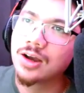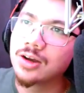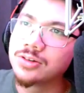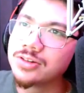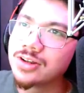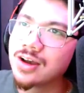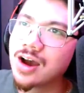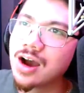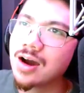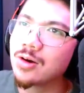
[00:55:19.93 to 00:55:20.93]

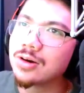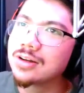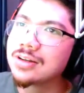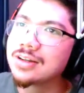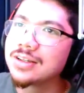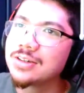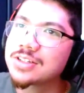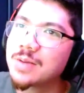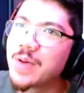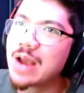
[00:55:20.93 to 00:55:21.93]
no. You
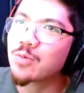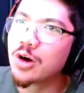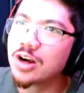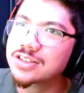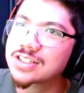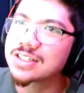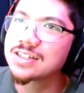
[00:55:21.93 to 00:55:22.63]
said bad words?